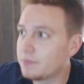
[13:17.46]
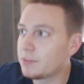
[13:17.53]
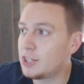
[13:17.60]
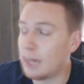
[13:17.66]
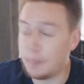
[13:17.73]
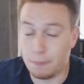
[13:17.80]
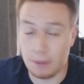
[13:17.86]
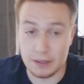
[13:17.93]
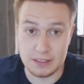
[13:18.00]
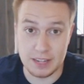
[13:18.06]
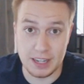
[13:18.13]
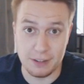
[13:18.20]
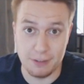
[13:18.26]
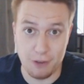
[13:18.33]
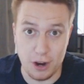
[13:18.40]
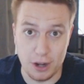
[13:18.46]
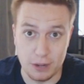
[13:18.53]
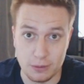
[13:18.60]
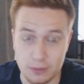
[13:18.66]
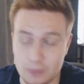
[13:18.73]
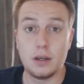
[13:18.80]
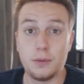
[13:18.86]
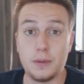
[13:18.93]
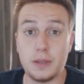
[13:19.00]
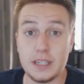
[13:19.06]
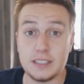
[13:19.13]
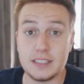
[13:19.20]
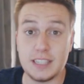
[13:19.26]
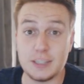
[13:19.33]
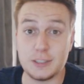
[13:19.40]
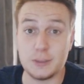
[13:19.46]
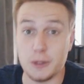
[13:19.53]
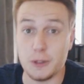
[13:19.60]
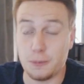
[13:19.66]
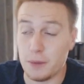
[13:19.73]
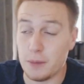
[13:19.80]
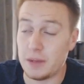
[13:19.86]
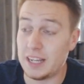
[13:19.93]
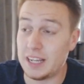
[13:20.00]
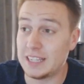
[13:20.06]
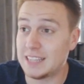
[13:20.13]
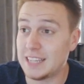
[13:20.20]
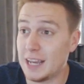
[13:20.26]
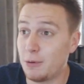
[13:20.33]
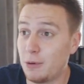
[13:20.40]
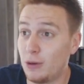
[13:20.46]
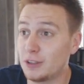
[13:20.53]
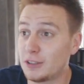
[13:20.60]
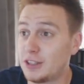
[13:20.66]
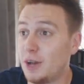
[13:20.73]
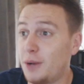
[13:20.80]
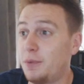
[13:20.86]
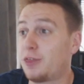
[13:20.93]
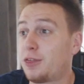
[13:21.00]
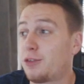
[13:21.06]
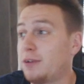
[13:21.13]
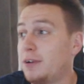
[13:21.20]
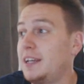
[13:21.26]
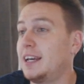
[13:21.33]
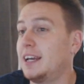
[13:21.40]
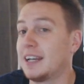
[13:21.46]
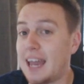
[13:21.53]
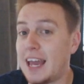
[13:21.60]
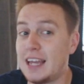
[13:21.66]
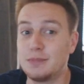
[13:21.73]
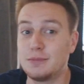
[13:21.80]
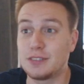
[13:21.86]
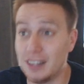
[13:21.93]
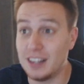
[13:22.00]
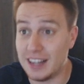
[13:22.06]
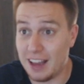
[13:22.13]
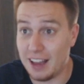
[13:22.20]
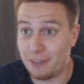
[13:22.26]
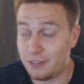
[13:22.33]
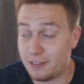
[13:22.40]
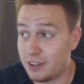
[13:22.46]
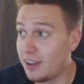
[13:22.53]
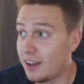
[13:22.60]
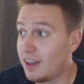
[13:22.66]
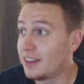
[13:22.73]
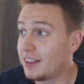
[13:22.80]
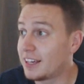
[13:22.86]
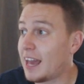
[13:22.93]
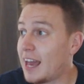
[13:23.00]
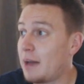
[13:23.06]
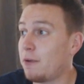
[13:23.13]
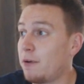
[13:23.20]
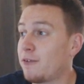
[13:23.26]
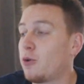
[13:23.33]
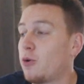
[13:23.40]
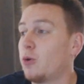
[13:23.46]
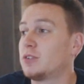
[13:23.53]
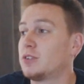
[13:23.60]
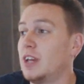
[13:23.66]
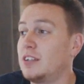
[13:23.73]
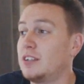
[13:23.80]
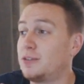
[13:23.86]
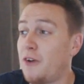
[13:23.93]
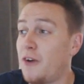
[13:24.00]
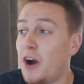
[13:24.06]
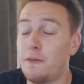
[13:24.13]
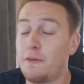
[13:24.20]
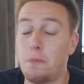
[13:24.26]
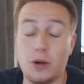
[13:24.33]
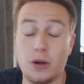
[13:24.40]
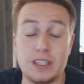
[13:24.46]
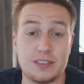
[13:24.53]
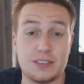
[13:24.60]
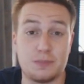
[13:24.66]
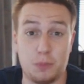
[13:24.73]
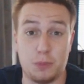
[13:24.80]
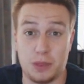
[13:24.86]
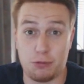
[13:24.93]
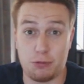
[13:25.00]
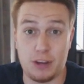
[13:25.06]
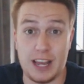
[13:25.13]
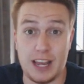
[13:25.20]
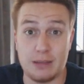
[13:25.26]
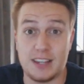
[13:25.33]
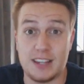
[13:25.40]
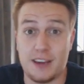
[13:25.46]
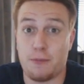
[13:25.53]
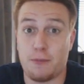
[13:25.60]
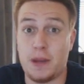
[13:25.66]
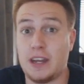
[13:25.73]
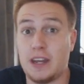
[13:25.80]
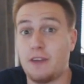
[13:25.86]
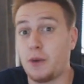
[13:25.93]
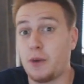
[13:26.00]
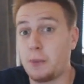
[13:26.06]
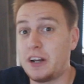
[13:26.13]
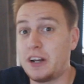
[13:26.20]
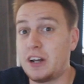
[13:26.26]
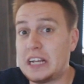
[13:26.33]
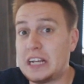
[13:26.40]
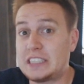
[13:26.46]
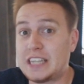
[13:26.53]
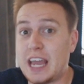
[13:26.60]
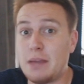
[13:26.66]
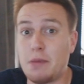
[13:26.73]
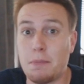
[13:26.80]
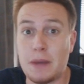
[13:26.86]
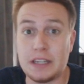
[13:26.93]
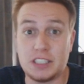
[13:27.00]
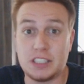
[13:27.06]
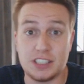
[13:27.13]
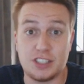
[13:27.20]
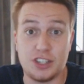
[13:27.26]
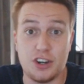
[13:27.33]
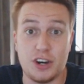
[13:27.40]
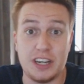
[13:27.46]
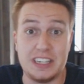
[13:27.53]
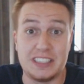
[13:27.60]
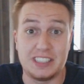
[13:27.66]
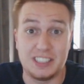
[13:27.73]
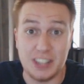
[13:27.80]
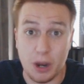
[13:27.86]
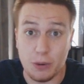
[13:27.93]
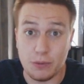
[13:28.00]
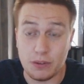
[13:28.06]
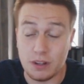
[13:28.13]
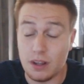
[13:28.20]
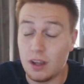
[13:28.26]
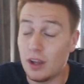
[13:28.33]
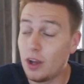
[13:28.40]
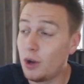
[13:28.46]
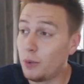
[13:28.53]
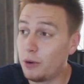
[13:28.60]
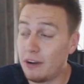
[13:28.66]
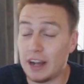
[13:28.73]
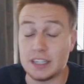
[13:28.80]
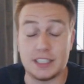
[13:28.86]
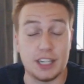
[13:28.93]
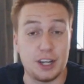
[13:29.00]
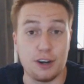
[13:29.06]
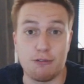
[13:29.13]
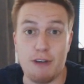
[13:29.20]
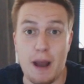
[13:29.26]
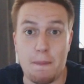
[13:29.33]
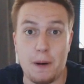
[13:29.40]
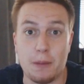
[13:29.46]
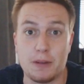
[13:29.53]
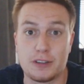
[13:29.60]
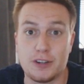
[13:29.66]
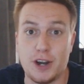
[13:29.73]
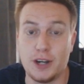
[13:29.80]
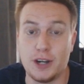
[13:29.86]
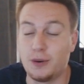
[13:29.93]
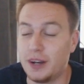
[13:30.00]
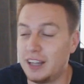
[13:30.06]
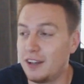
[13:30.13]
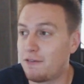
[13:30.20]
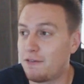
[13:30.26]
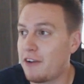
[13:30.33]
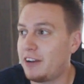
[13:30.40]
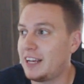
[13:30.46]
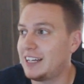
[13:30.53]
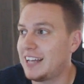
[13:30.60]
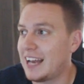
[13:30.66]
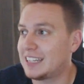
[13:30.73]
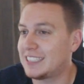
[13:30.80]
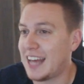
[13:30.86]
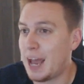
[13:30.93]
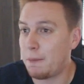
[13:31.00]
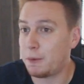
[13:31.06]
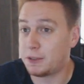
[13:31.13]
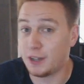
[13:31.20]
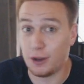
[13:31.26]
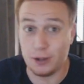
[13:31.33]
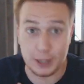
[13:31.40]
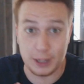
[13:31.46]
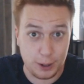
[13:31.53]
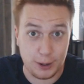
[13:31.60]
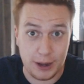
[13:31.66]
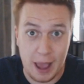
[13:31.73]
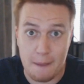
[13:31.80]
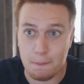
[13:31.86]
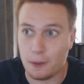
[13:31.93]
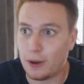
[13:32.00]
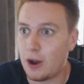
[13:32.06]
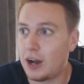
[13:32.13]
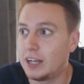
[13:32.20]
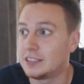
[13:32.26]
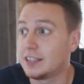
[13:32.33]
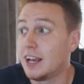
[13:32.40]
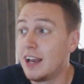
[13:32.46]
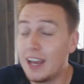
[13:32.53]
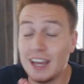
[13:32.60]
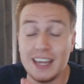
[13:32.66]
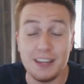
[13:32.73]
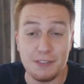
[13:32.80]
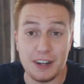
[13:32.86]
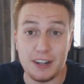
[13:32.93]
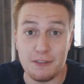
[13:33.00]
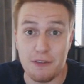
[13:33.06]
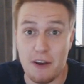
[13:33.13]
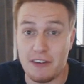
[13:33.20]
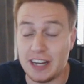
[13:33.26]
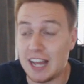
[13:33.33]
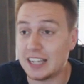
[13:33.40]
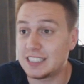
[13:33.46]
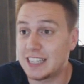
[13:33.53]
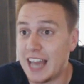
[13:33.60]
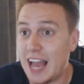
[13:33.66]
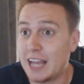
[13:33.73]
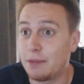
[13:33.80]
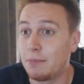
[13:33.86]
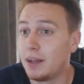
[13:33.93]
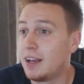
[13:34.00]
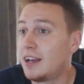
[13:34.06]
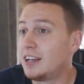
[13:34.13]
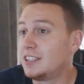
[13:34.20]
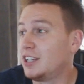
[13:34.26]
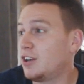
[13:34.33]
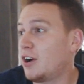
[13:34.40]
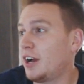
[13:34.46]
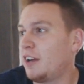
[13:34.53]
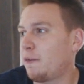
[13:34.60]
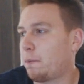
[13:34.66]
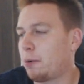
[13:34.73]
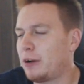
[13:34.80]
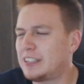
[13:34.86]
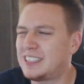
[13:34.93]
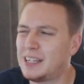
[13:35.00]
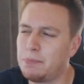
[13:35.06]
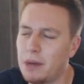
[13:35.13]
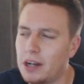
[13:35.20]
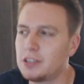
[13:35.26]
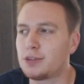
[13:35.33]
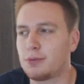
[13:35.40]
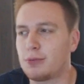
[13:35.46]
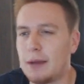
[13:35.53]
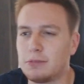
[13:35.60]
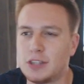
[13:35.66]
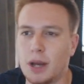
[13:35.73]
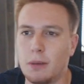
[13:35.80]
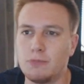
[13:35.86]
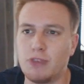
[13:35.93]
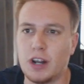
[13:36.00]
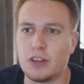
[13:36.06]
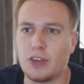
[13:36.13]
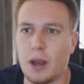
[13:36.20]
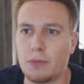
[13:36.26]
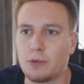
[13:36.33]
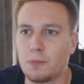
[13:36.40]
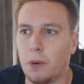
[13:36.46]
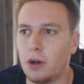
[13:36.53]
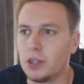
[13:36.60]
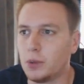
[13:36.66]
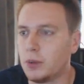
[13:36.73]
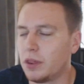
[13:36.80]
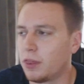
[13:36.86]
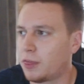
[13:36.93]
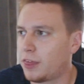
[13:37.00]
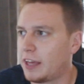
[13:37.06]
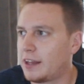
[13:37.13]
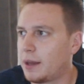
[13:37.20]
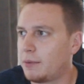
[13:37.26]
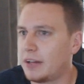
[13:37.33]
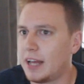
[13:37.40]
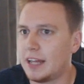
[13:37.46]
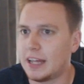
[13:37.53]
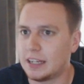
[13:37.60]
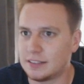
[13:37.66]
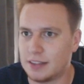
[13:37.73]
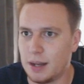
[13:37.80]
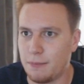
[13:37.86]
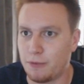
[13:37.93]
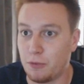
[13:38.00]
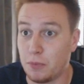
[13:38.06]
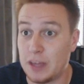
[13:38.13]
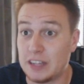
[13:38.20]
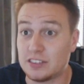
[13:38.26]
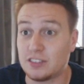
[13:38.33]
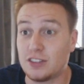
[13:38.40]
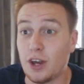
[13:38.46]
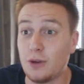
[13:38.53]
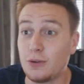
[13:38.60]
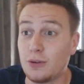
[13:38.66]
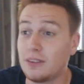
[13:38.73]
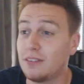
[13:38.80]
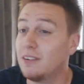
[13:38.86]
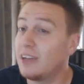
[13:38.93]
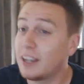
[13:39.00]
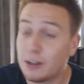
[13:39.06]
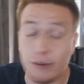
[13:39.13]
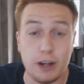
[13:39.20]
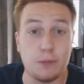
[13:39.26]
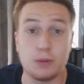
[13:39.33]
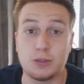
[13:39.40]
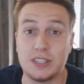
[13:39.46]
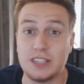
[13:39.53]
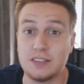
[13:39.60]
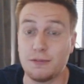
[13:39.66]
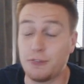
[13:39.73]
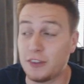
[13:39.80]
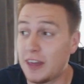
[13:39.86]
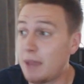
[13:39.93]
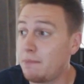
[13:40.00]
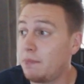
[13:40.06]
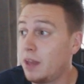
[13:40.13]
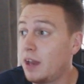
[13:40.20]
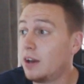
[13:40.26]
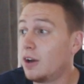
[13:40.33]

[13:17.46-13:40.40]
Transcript: Champions League final. But this is what the Premier League table looks like with 3 games left. The gap, of course, is 5 points with 3 games left, meaning if we win our next game and Manchester United don't, we're actually going to wrap up the title in the very next episode. It could happen, guys, even in the very next game. United have pretty much wrapped up runners-up spot. You wouldn't think they would let that slip from there. Stoke, incredible season for them.